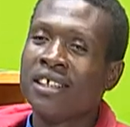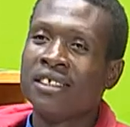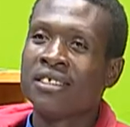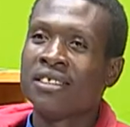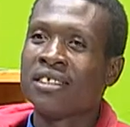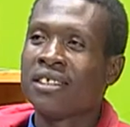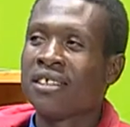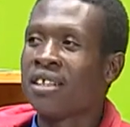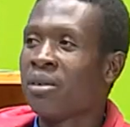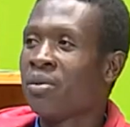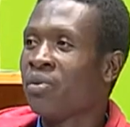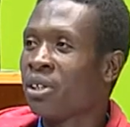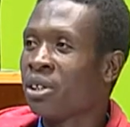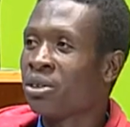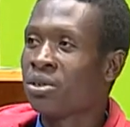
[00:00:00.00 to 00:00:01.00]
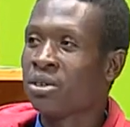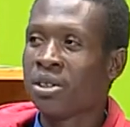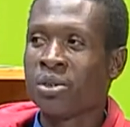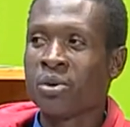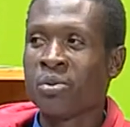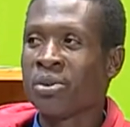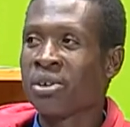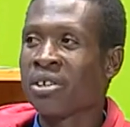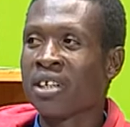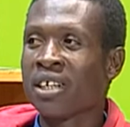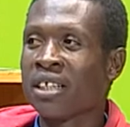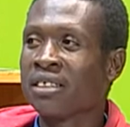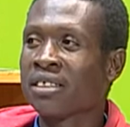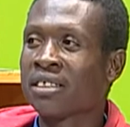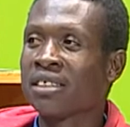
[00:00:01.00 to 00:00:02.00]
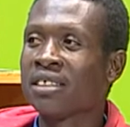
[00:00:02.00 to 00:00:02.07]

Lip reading: Instagram, Victor Otieno Pio Art.